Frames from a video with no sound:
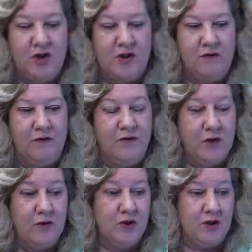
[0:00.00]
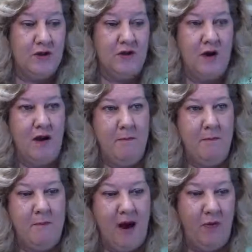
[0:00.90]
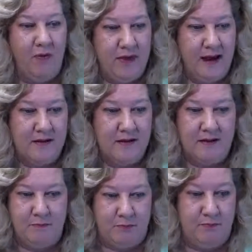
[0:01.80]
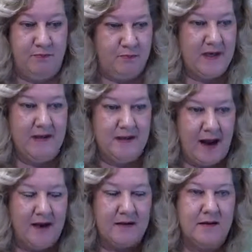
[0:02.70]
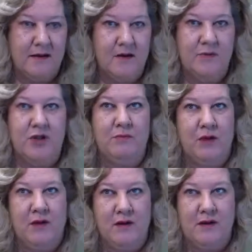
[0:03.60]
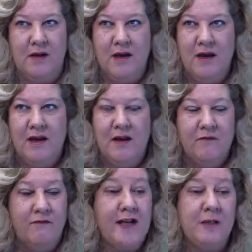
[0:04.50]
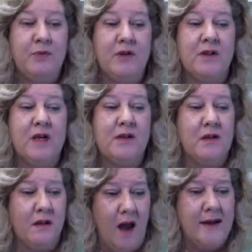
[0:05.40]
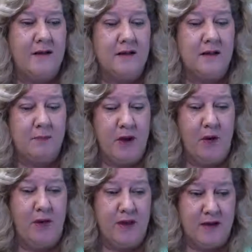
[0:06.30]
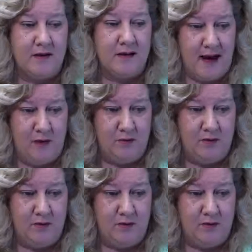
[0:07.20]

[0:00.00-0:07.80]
confusion about that exact subject, because Facebook doesn't like to spell things out.